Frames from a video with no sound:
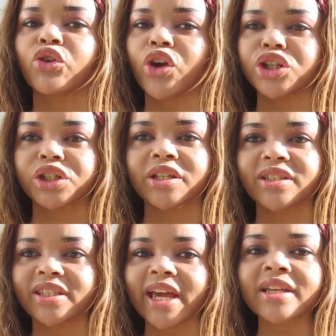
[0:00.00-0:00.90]
of aggression
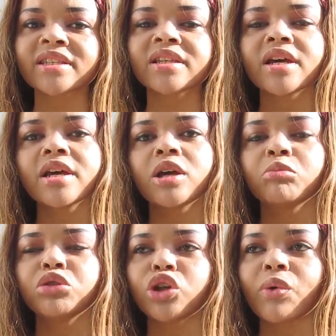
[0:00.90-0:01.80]
and sex.
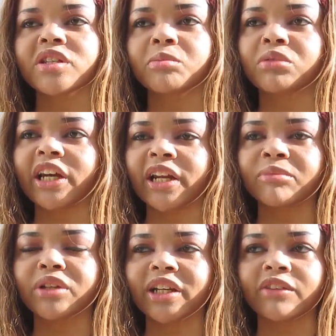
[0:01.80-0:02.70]
Pluto is the
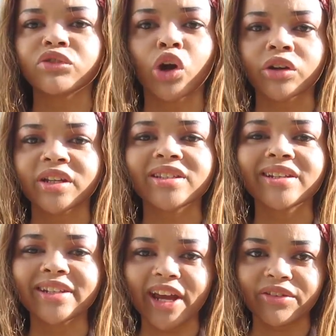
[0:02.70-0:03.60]
planet, planet of darkness
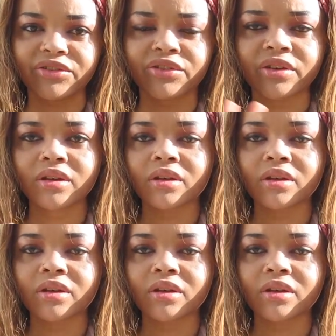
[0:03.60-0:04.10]
and death.